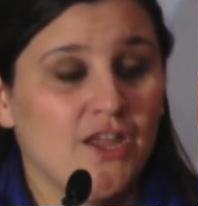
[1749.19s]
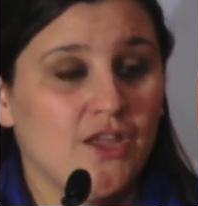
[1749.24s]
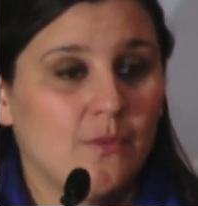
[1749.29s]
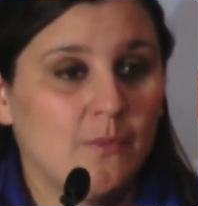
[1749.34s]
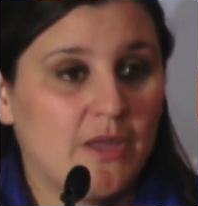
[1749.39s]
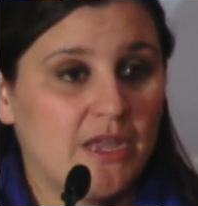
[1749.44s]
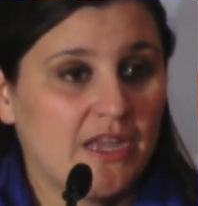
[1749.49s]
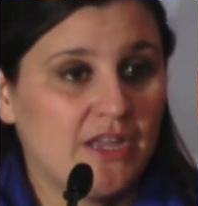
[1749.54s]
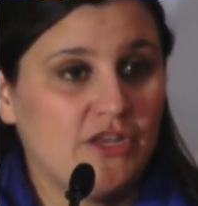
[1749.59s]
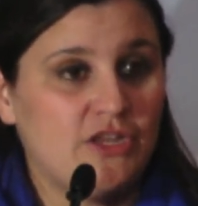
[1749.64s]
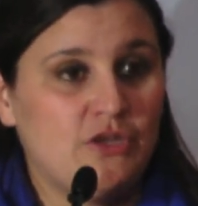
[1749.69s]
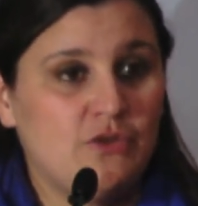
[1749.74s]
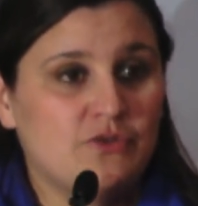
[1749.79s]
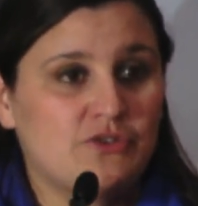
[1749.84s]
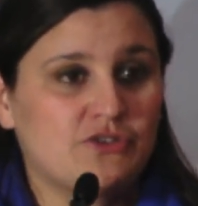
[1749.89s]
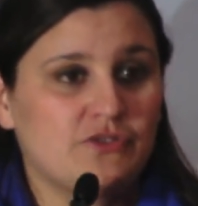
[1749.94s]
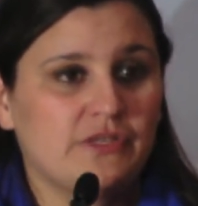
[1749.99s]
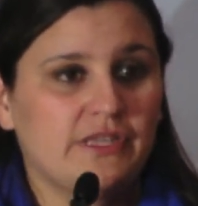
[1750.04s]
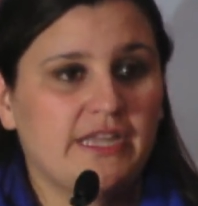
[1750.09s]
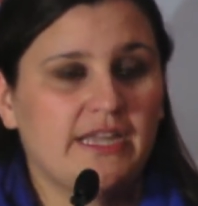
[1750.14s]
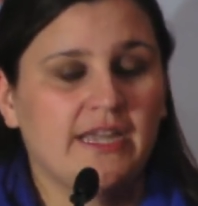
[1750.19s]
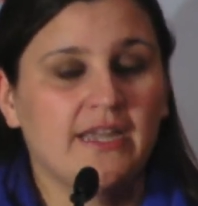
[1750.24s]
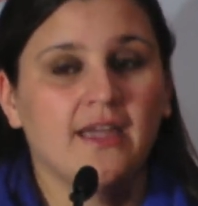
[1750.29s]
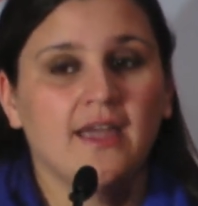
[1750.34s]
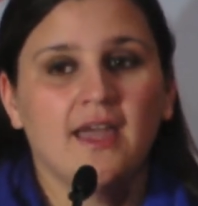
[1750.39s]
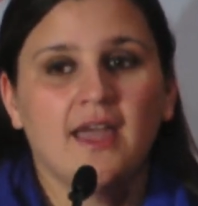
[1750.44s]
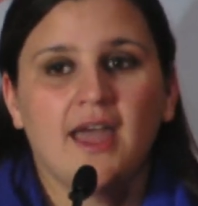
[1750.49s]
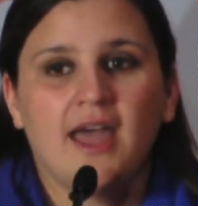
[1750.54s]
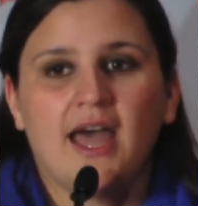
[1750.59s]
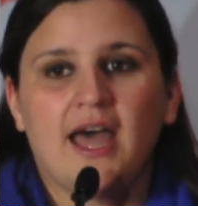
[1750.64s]
We can usually
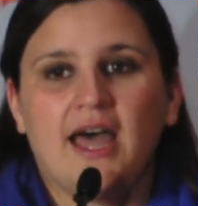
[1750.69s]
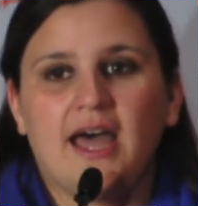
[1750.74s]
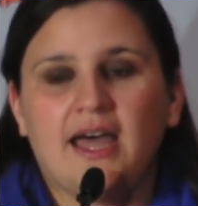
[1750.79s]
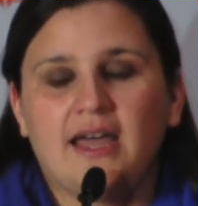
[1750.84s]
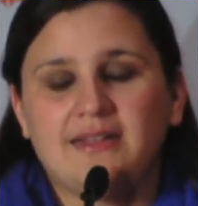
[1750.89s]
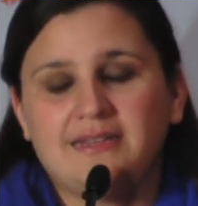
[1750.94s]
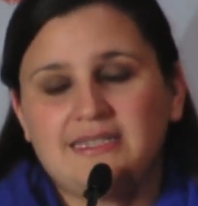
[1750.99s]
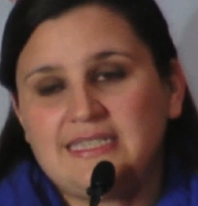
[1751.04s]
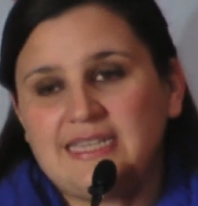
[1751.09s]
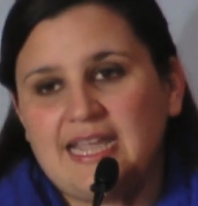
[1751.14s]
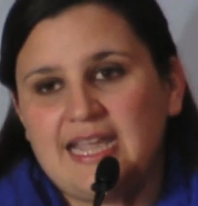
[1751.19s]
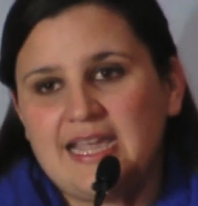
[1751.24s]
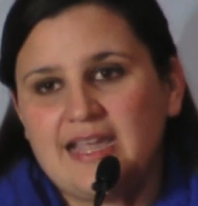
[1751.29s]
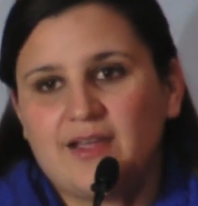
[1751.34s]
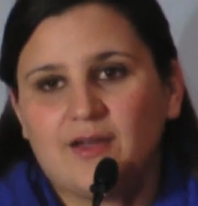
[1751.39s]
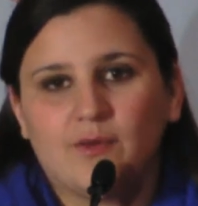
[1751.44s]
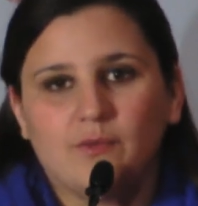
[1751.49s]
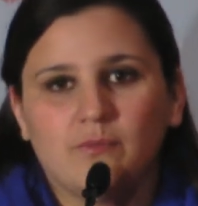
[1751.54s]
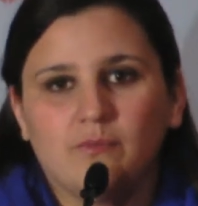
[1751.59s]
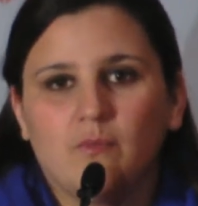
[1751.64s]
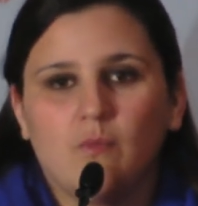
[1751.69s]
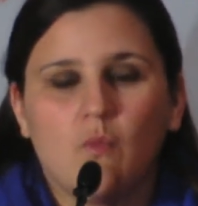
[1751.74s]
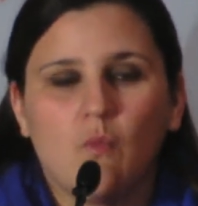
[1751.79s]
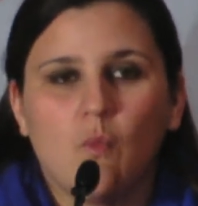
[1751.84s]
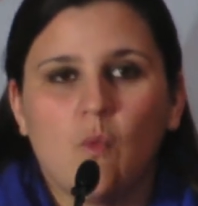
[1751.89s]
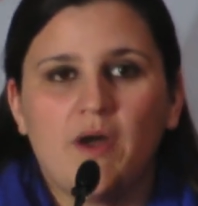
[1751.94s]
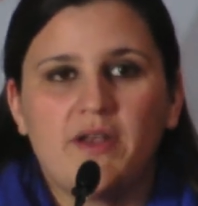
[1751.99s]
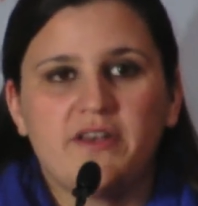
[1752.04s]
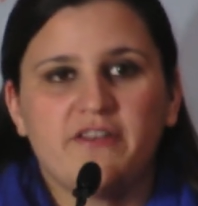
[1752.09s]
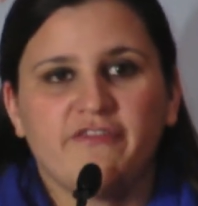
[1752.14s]
take
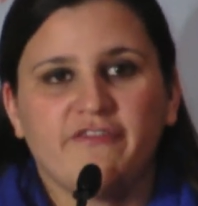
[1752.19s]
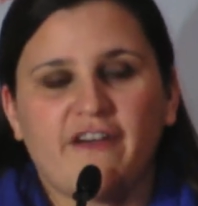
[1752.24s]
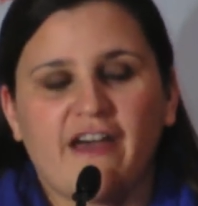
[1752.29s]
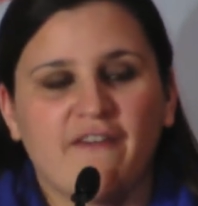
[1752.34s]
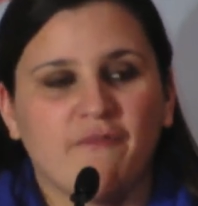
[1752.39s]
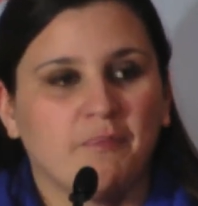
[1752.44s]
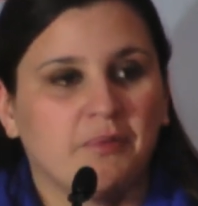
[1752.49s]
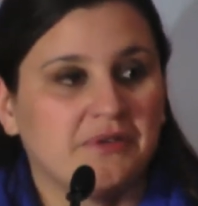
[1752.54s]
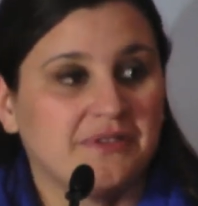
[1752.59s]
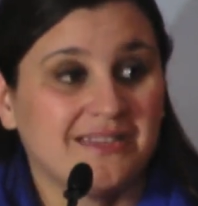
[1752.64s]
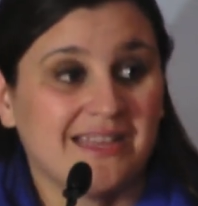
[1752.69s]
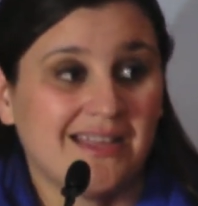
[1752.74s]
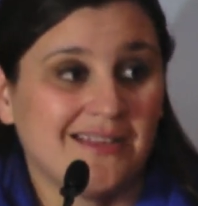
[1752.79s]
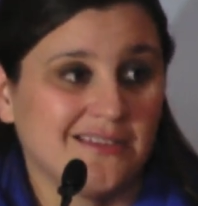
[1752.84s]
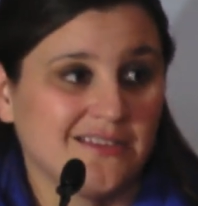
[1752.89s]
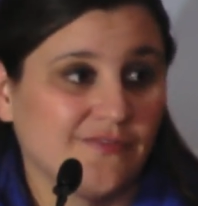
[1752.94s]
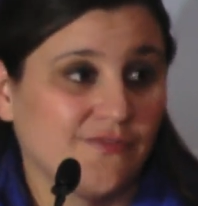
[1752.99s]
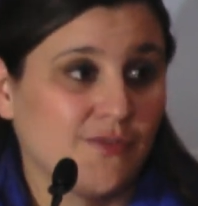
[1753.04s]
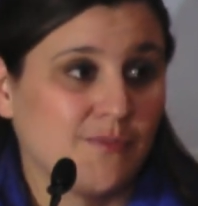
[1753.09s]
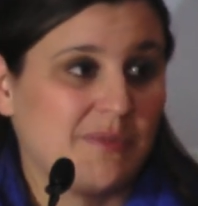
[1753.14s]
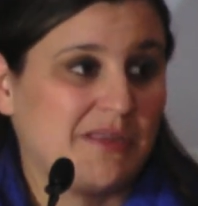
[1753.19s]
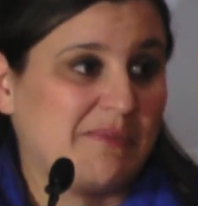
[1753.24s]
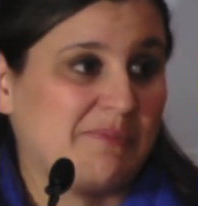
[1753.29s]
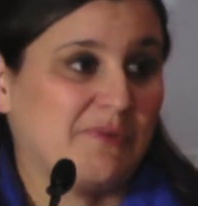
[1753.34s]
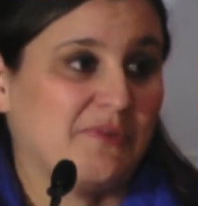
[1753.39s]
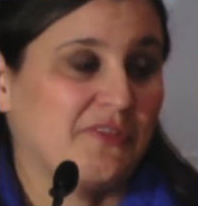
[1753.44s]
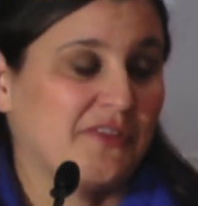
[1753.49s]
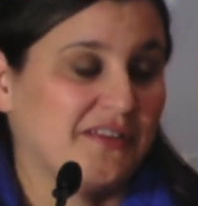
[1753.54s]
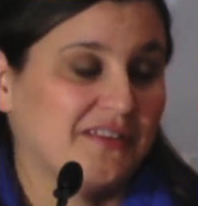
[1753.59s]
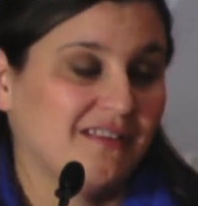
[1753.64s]
1 to 5% of the
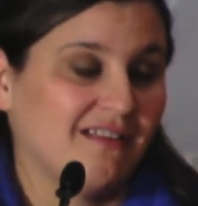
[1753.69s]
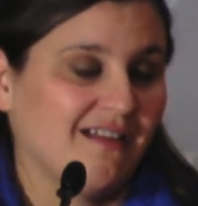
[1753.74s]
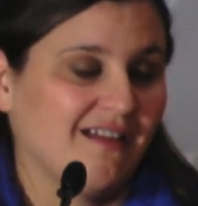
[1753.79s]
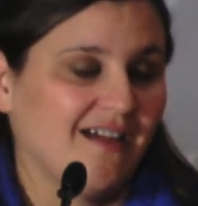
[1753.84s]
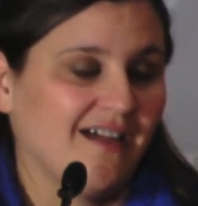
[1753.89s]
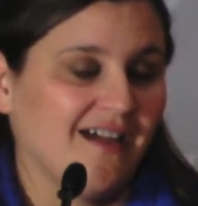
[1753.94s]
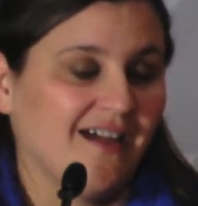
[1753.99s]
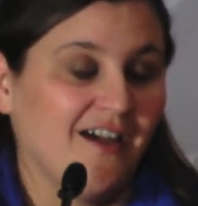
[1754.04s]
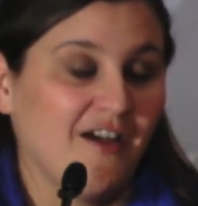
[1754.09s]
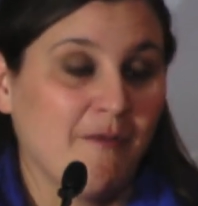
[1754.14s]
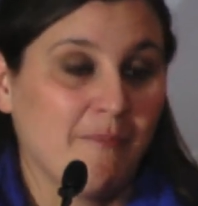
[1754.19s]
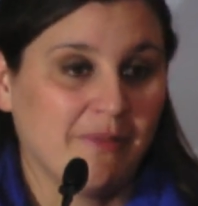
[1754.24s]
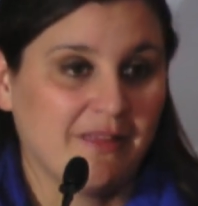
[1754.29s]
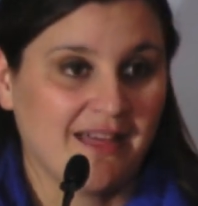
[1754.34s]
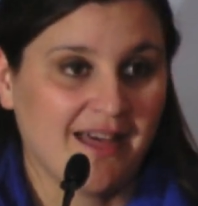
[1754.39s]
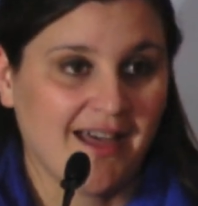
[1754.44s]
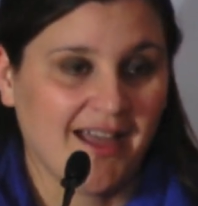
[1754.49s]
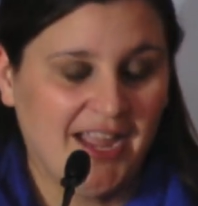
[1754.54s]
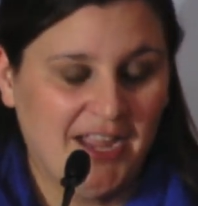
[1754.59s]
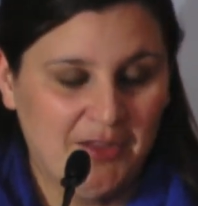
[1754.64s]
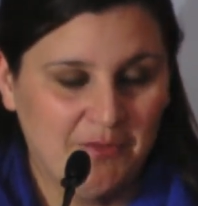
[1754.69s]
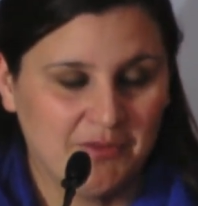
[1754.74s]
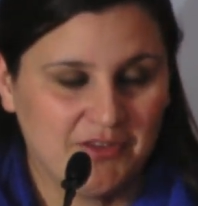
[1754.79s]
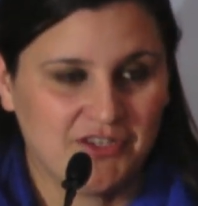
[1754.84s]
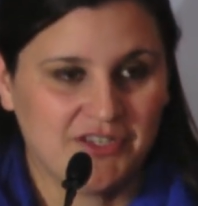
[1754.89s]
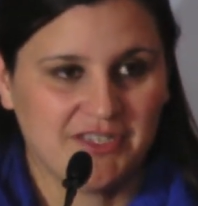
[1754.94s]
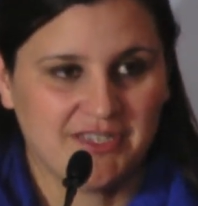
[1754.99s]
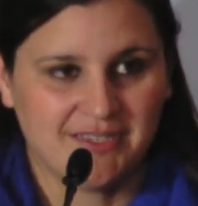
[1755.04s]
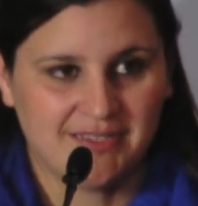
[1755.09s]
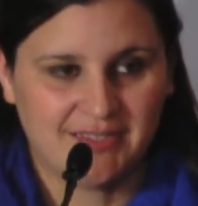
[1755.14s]
people that apply, which
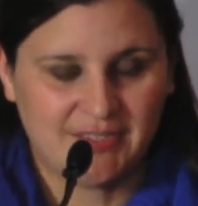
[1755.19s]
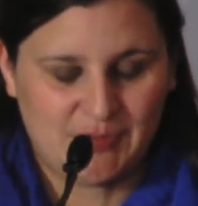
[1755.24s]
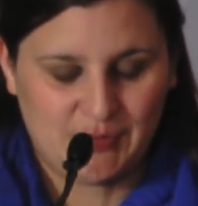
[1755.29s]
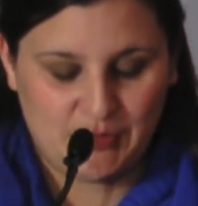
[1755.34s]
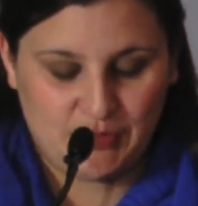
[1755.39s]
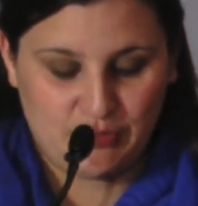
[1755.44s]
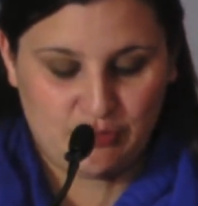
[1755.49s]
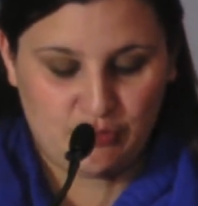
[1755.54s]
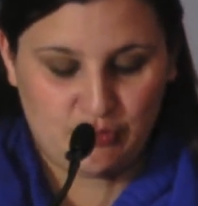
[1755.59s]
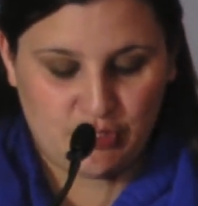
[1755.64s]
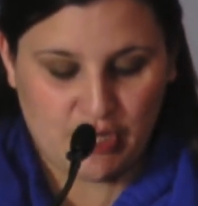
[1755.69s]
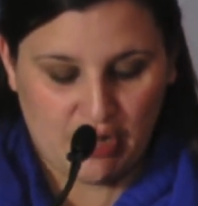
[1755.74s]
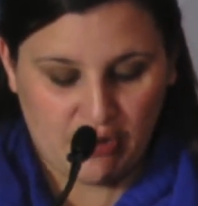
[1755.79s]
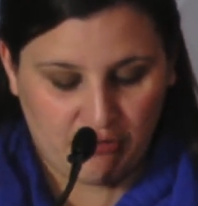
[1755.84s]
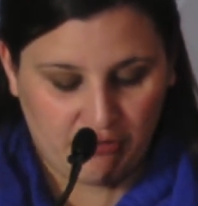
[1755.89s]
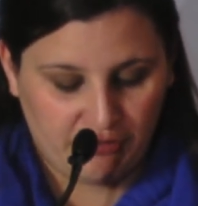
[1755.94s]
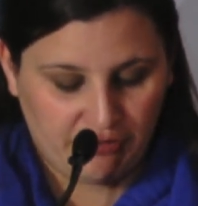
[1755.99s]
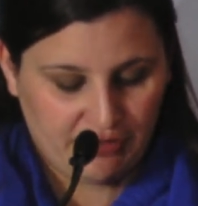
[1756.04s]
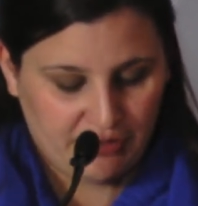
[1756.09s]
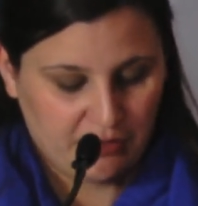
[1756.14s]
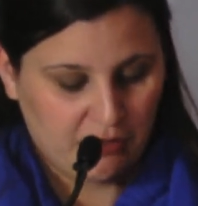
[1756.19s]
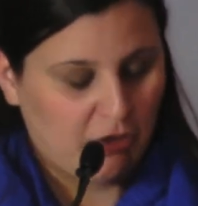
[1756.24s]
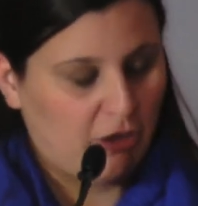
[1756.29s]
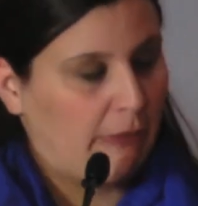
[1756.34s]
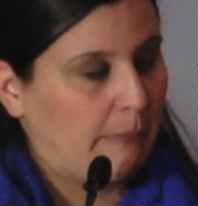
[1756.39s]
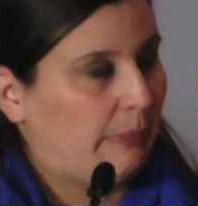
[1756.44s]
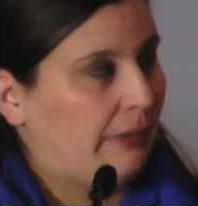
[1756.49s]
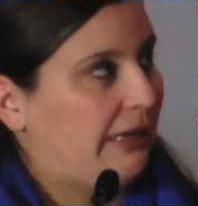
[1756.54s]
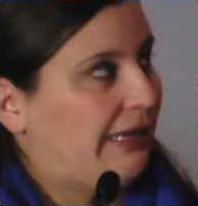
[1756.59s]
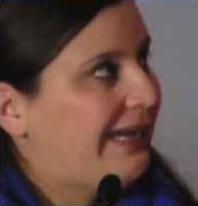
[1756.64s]
is generally
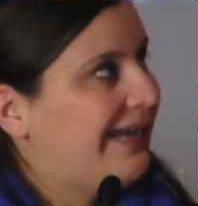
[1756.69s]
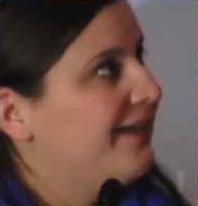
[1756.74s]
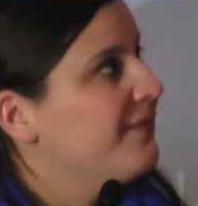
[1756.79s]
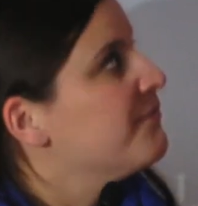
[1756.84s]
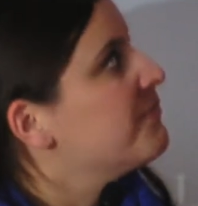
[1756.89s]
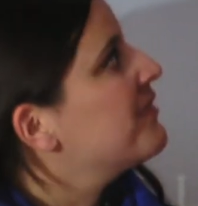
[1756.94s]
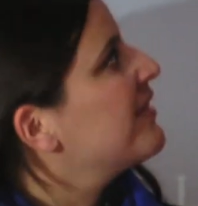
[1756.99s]
heartbreaking.